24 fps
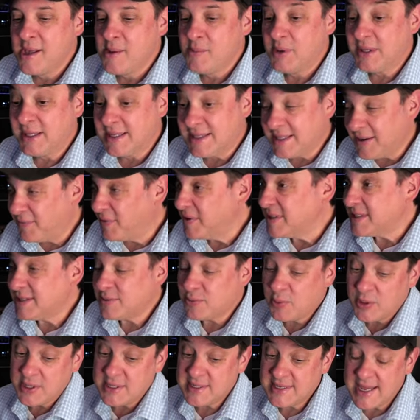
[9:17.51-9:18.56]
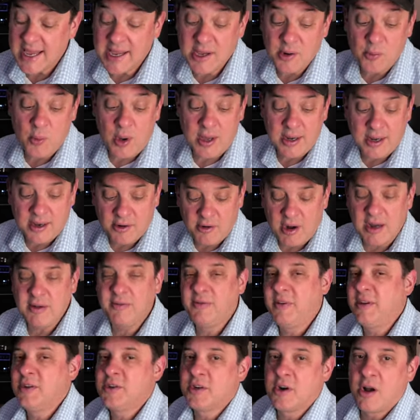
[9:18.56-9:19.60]
But the difference is with the second one, a great
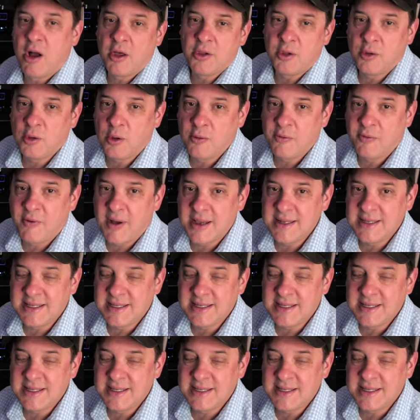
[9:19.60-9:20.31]
feature on the lo-fi